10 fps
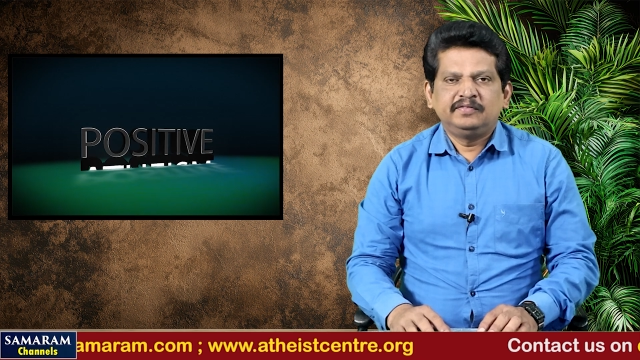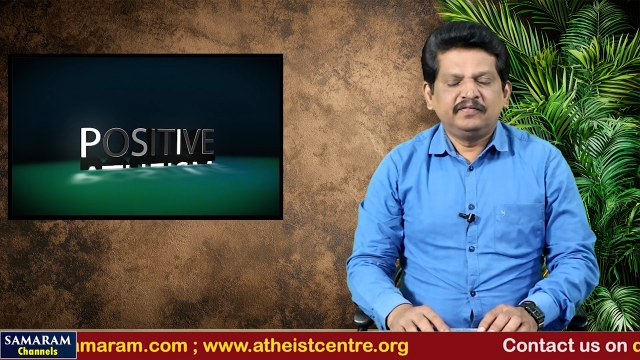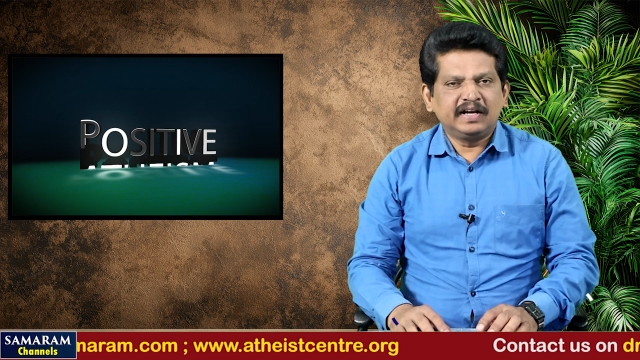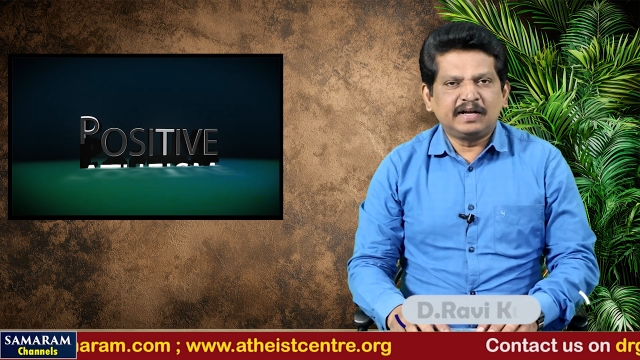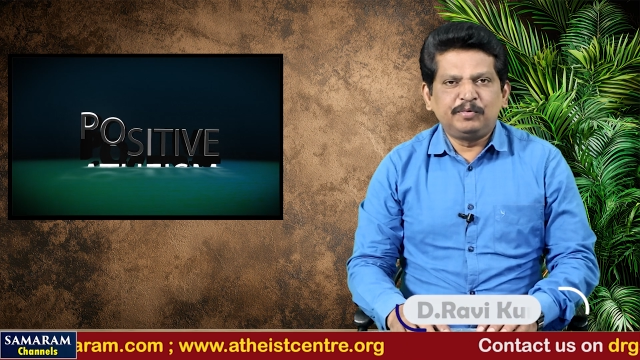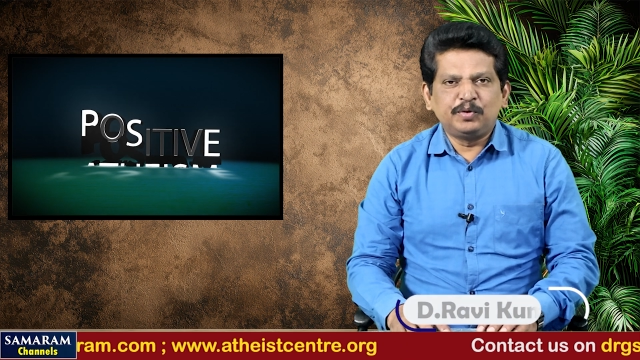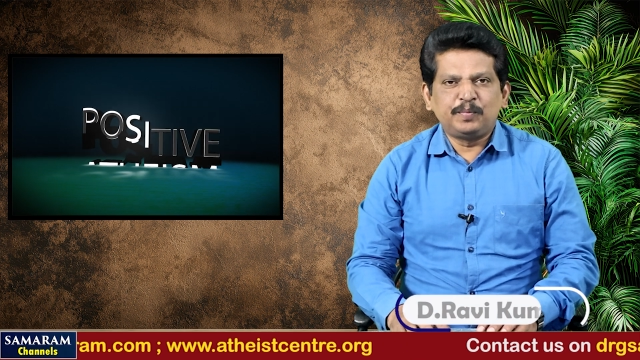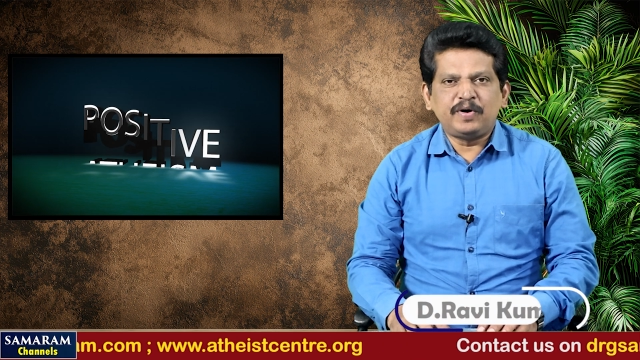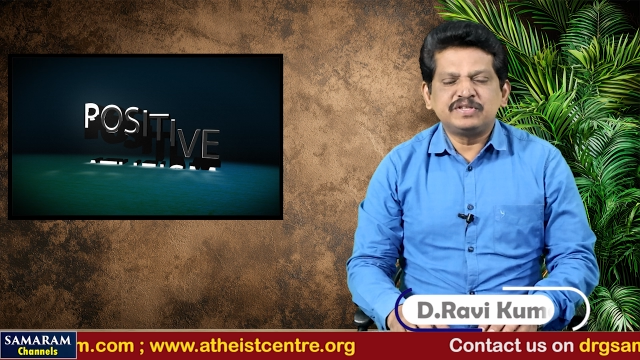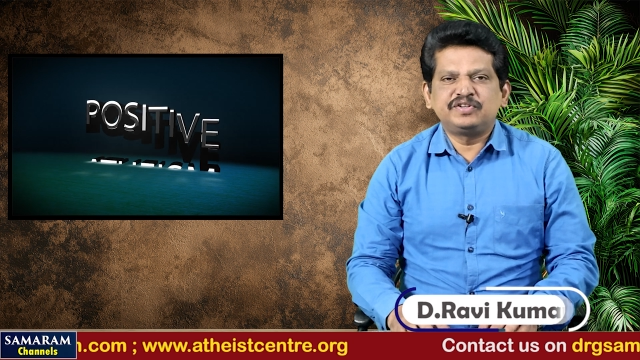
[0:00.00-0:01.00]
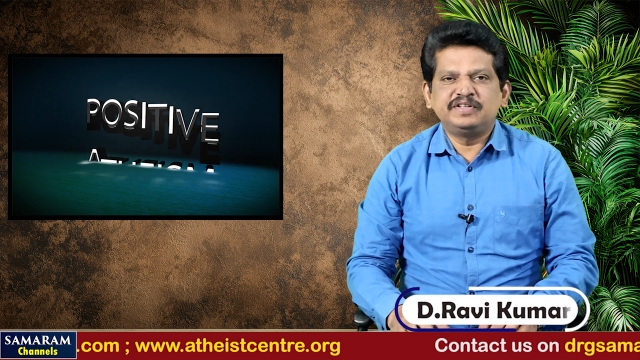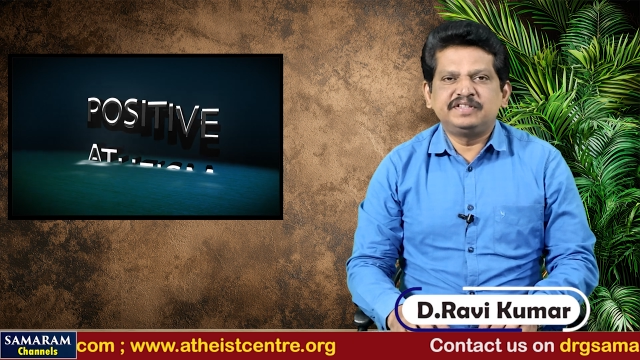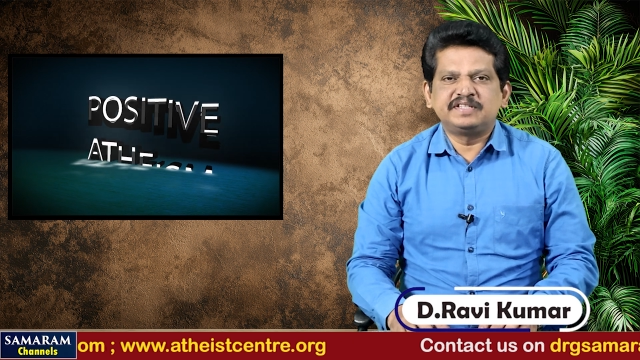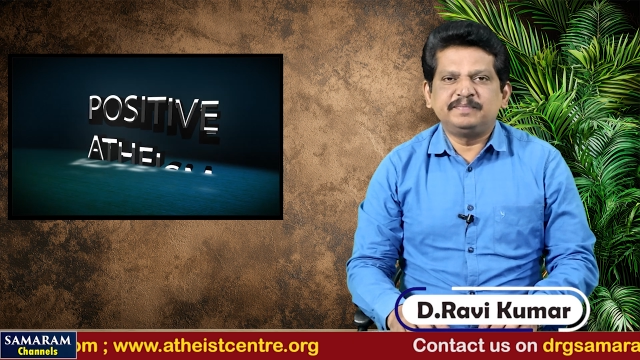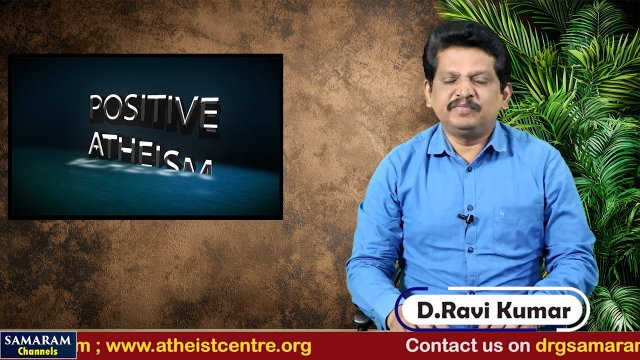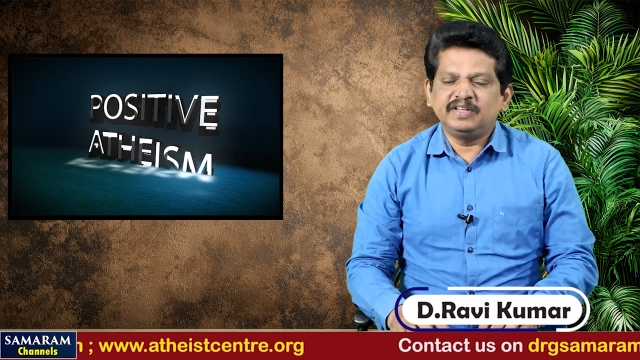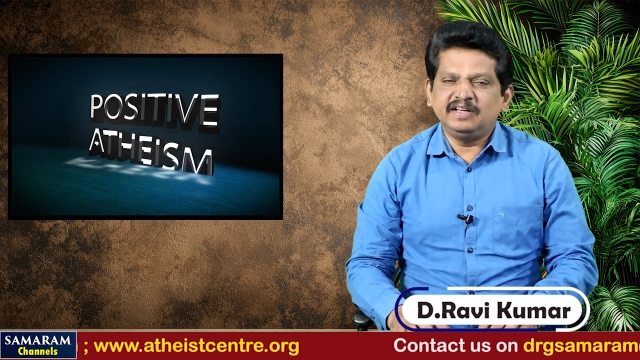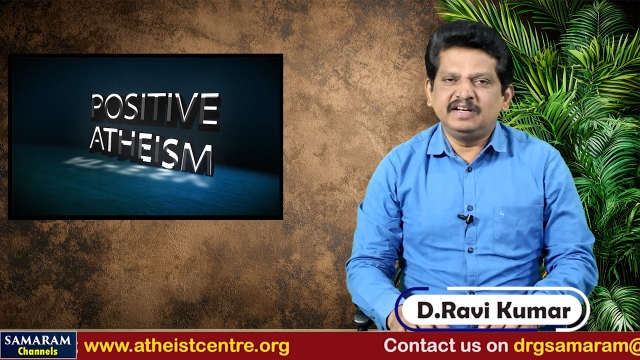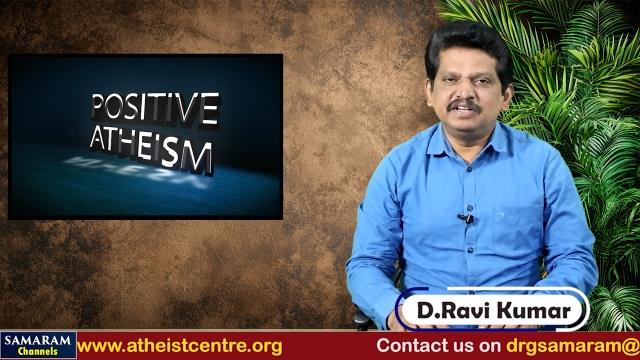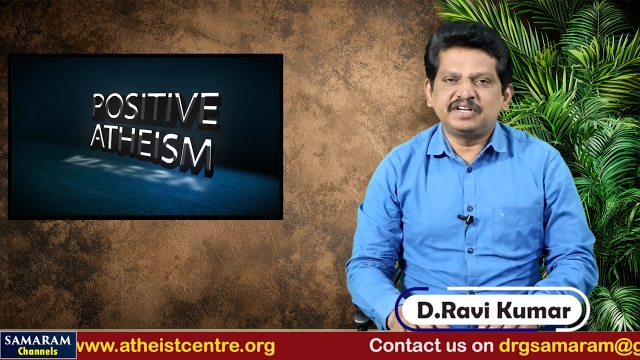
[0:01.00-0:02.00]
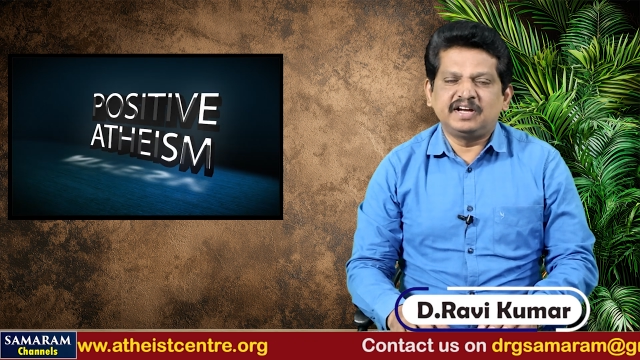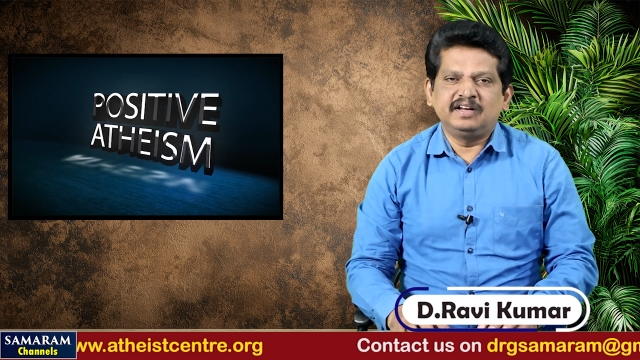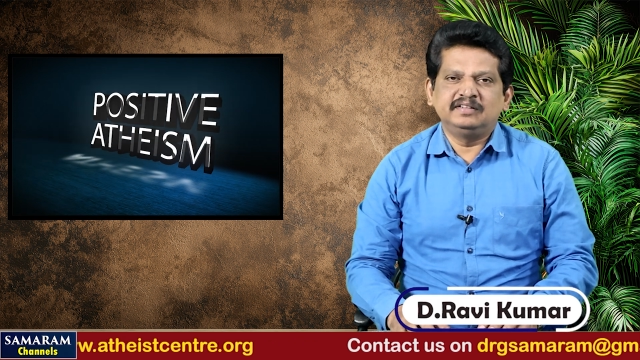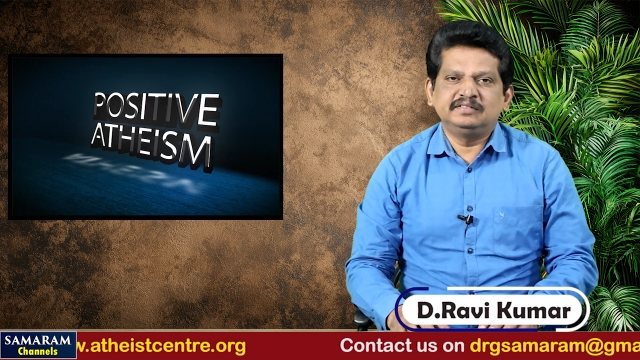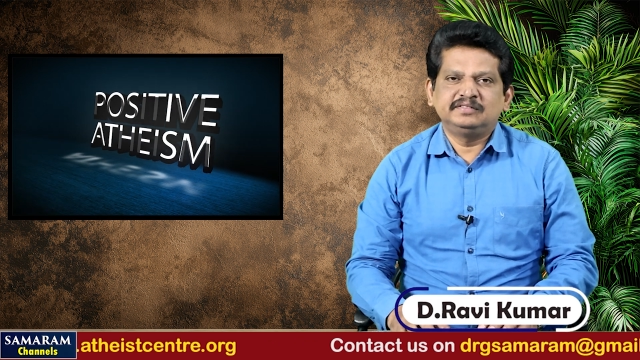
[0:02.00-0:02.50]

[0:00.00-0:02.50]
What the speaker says: Welcome to Positive Atheism English channel.